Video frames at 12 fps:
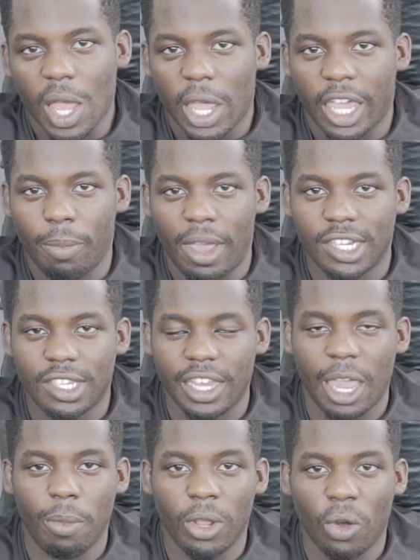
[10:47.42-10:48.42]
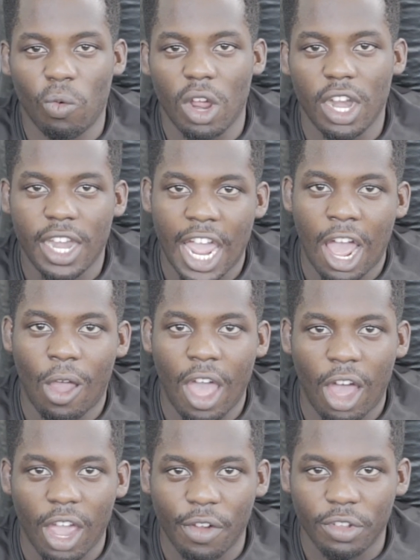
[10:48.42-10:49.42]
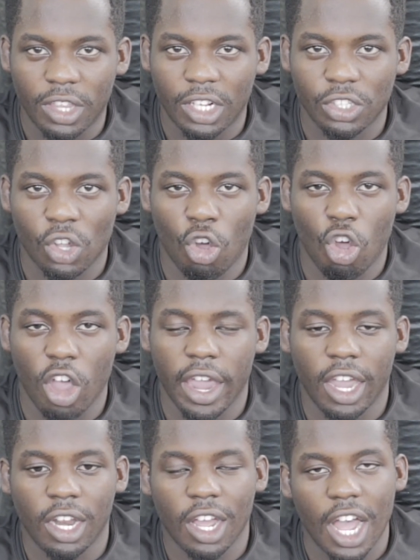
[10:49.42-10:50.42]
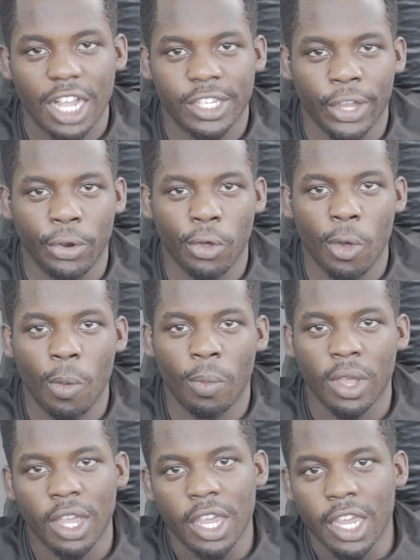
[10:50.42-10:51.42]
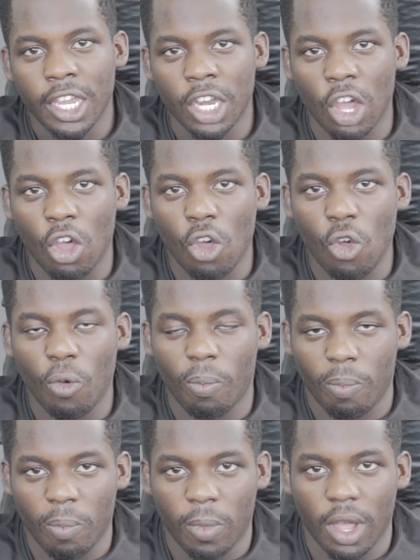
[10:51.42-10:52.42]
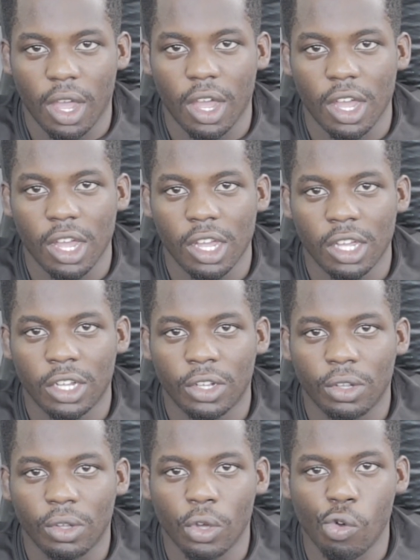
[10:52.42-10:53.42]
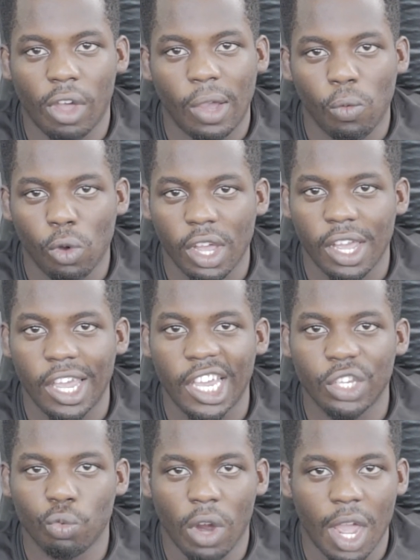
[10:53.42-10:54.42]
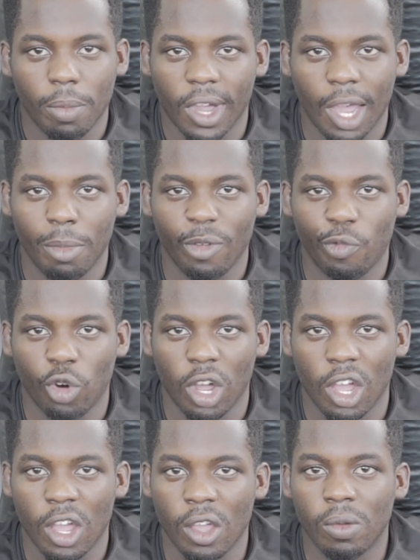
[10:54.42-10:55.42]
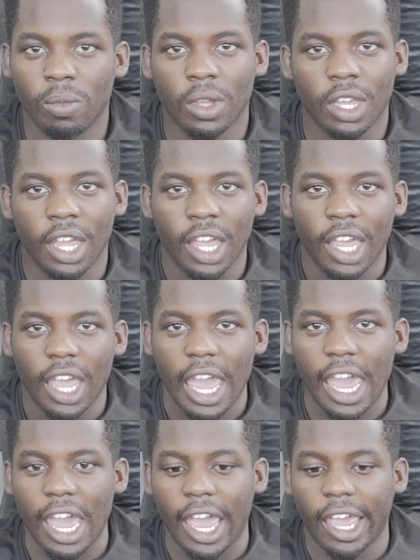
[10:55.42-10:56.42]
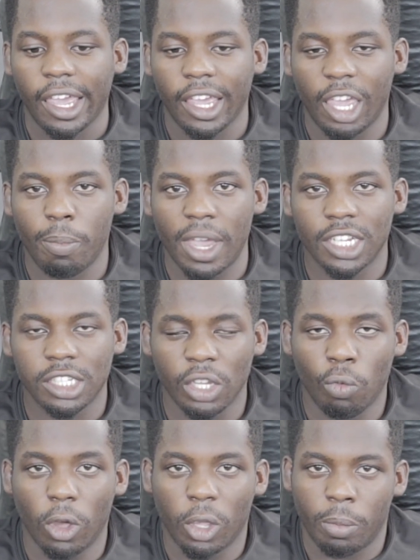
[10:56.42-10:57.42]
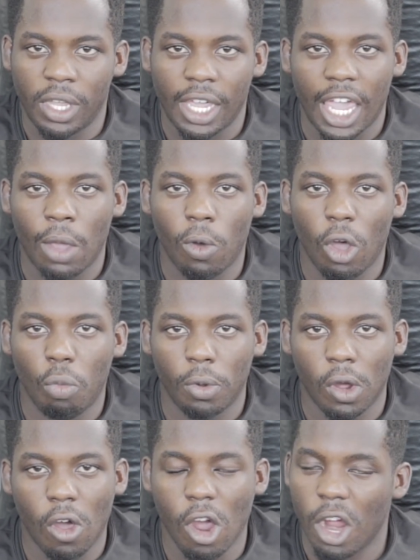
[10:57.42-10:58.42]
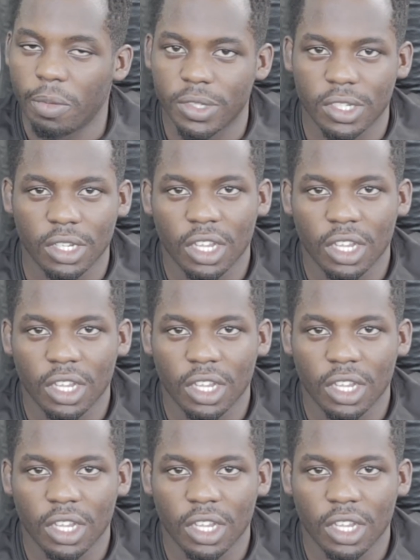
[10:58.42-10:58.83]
He basically gave me the rundown, how everything's going. I told him, you know, who I was, where I'm coming from, and he basically welcomed me in with open arms.